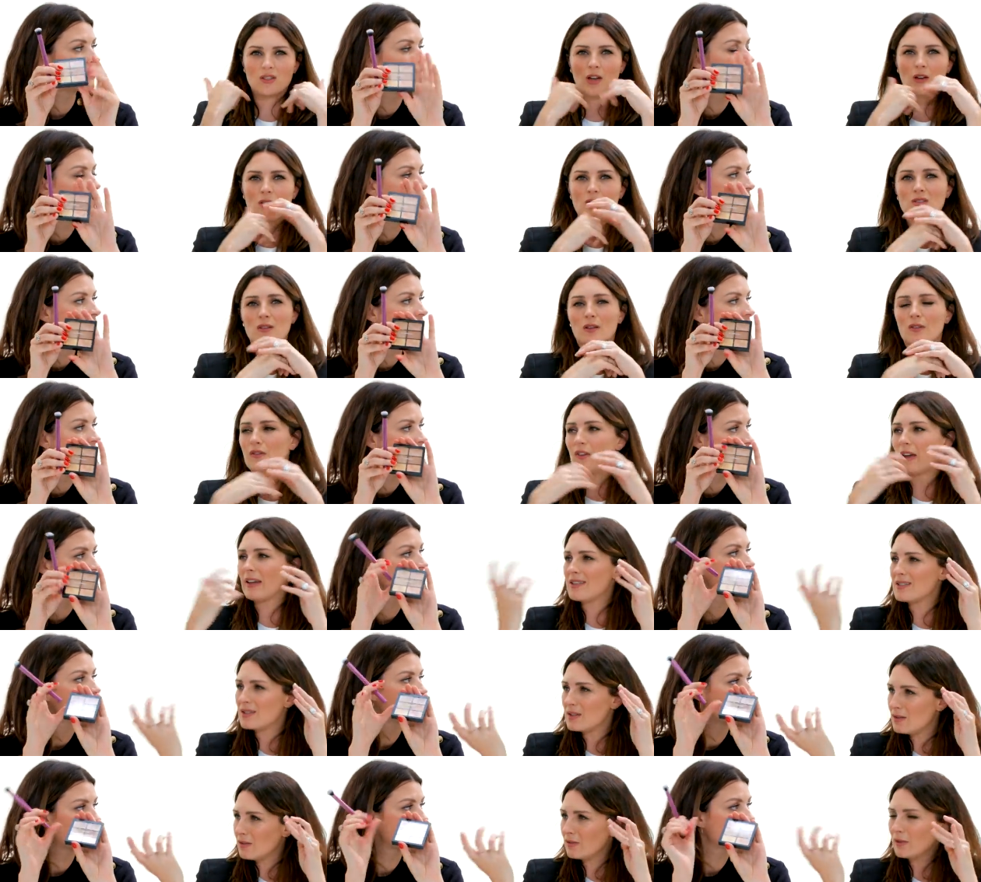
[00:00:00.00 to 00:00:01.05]
Speaker 1: tones of the
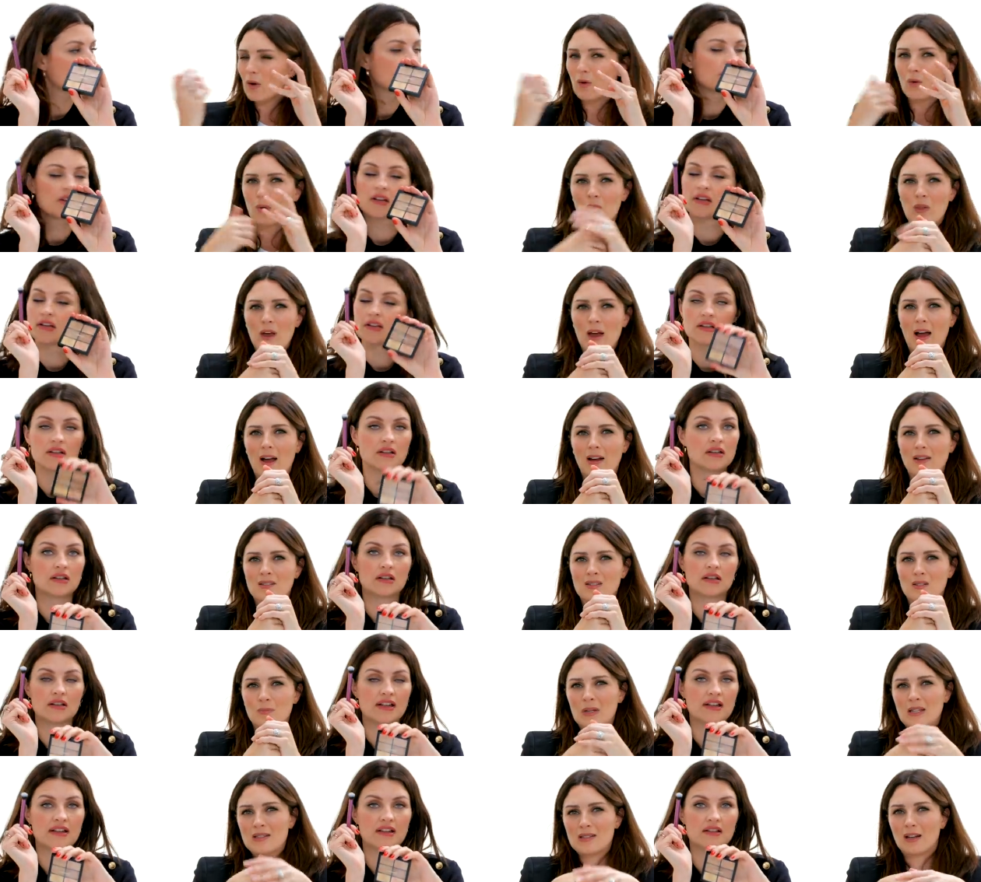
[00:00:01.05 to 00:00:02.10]
face, so you've got all that to
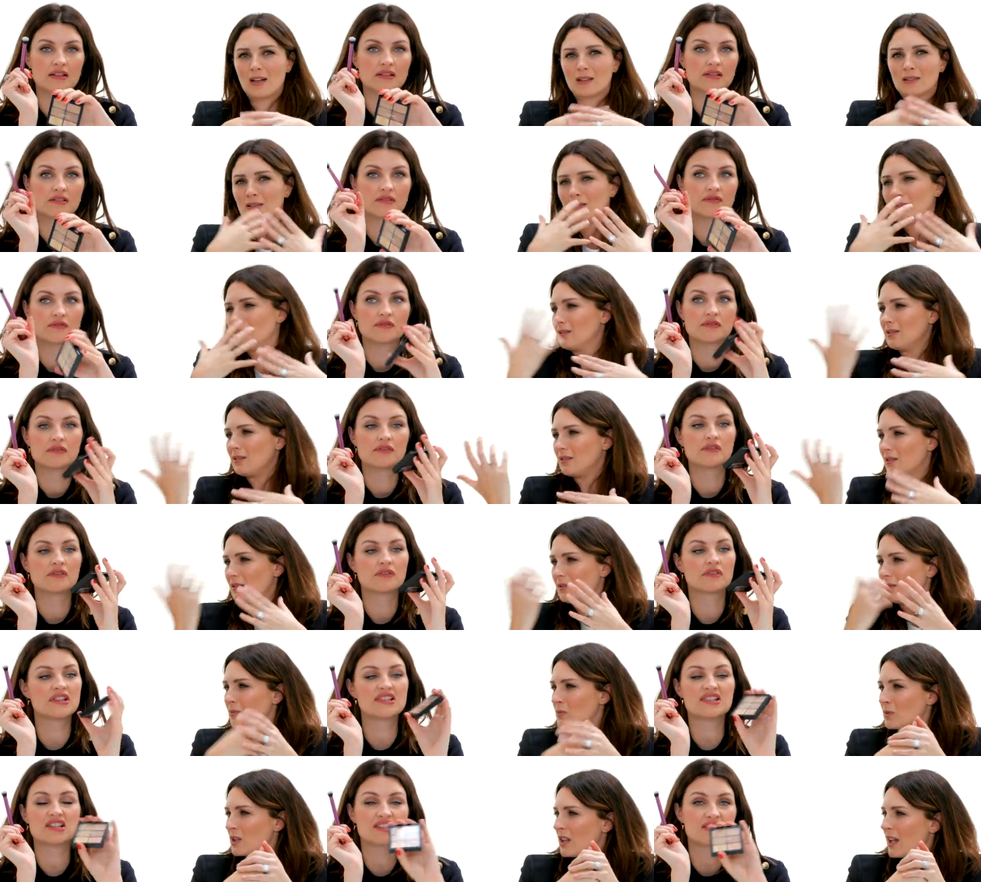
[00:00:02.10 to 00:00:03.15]
be done
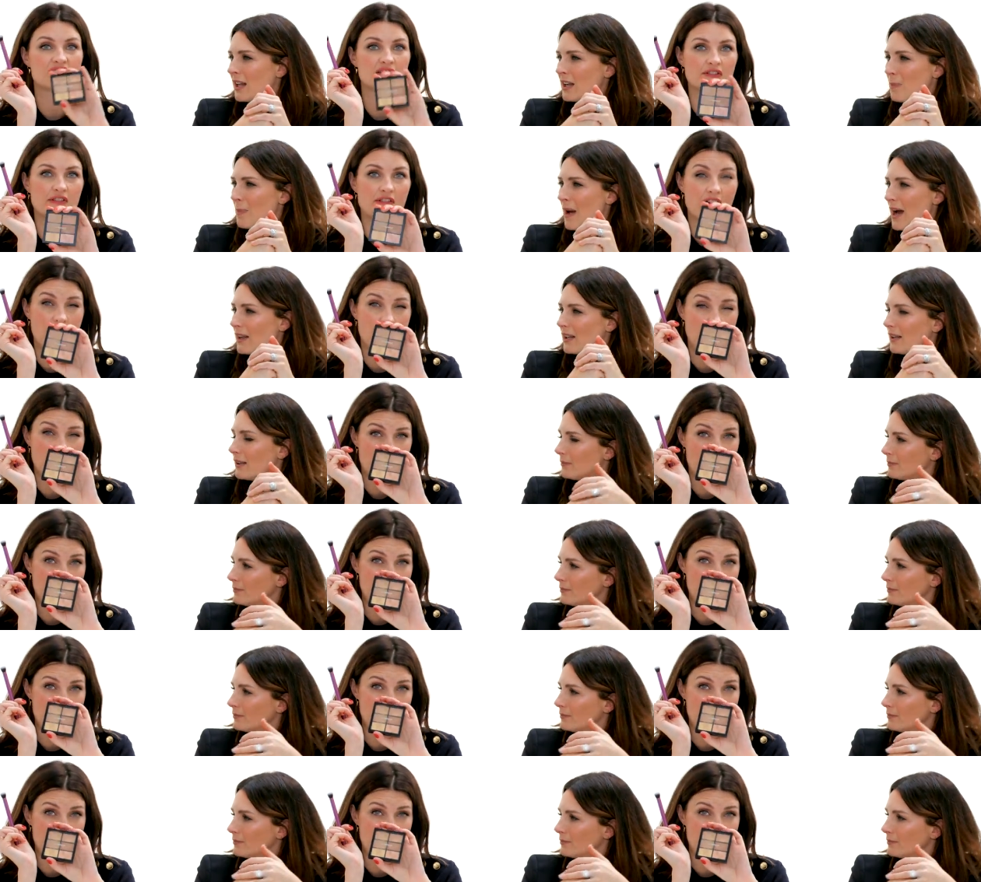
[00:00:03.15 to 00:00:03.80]
this with, is in a palette.